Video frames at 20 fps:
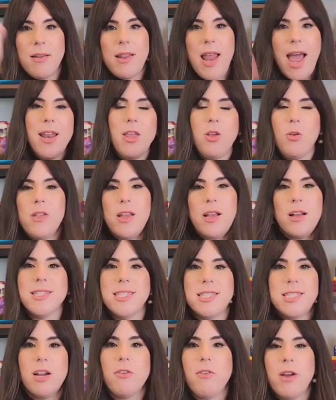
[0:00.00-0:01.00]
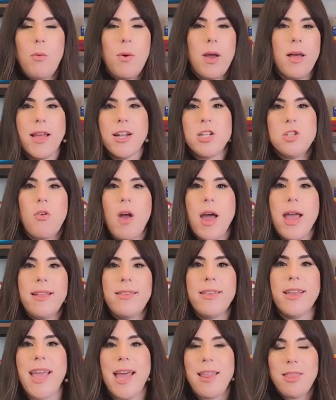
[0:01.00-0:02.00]
and using a steering wheel and
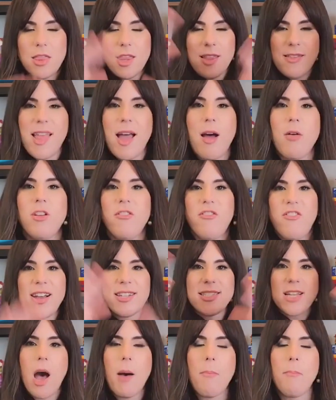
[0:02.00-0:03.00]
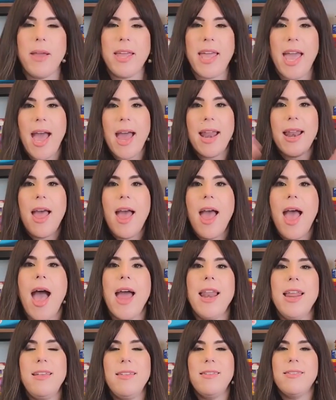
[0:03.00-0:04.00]
trying to get the sound effects up again.
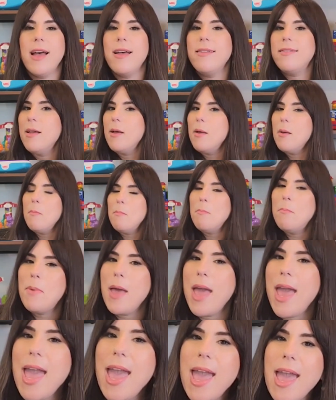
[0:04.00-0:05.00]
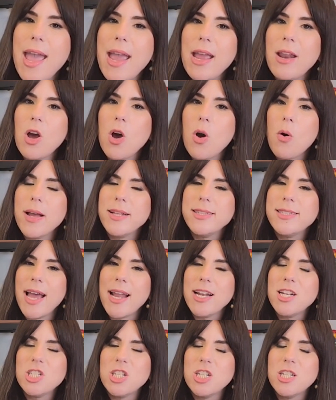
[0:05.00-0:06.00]
And he says, "Pay no
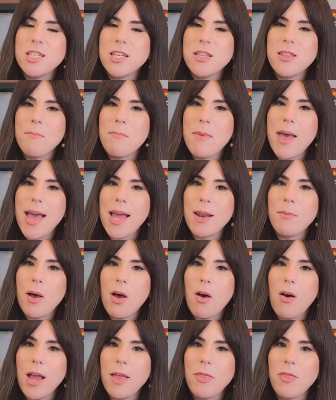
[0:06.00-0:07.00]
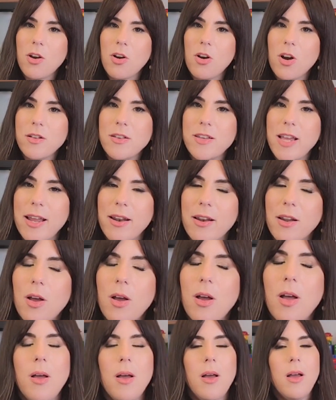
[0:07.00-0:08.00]
attention to the man behind the curtain."
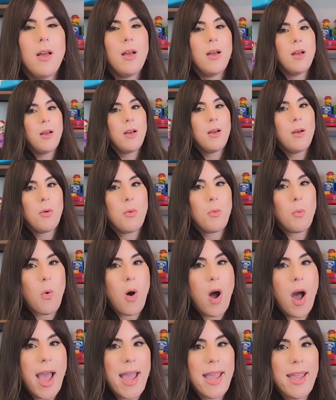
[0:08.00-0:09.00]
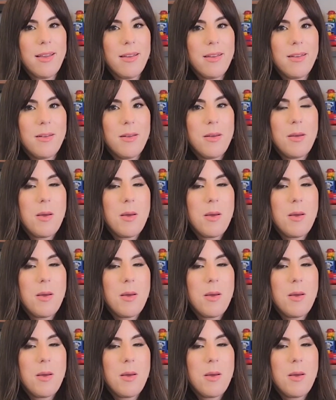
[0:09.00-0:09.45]
Why?